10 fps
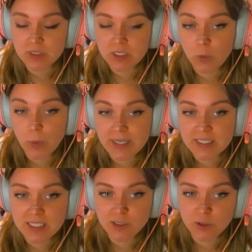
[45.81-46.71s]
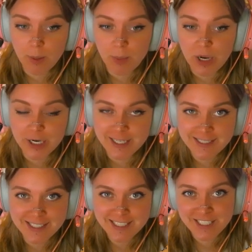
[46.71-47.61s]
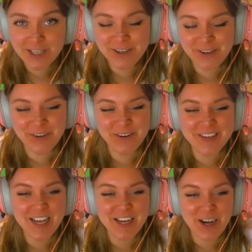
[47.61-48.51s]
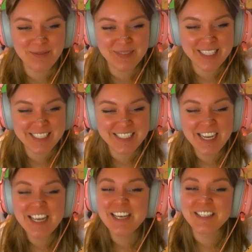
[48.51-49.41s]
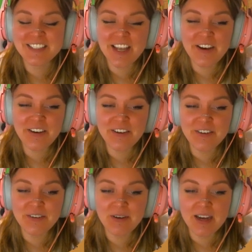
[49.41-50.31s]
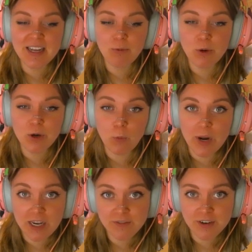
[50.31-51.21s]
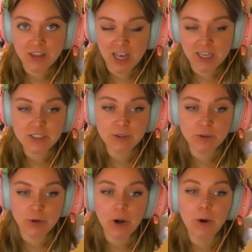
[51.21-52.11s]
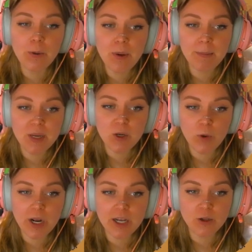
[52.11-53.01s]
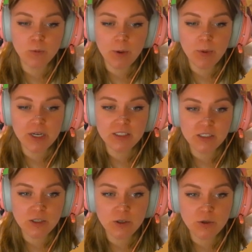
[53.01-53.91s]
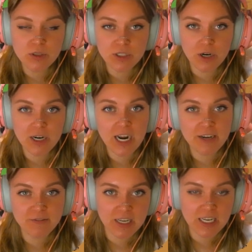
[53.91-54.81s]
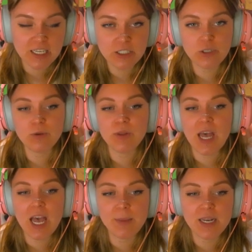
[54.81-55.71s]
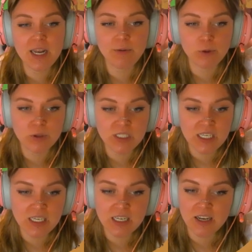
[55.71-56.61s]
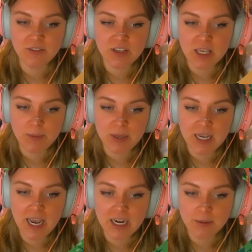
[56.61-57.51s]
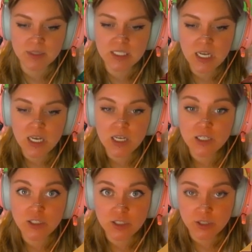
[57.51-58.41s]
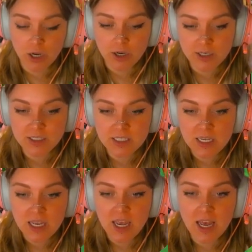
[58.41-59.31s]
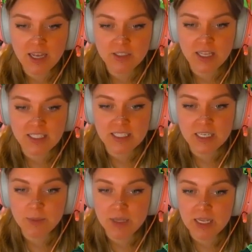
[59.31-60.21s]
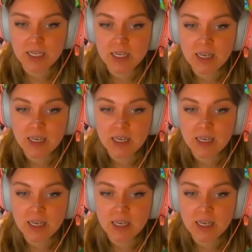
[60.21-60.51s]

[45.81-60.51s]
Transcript: quested upon us to accomplish. So we're waiting for that to grow. Meanwhile, we want to start kind of getting into the habit and routine of keeping items stocked. So that's going to be,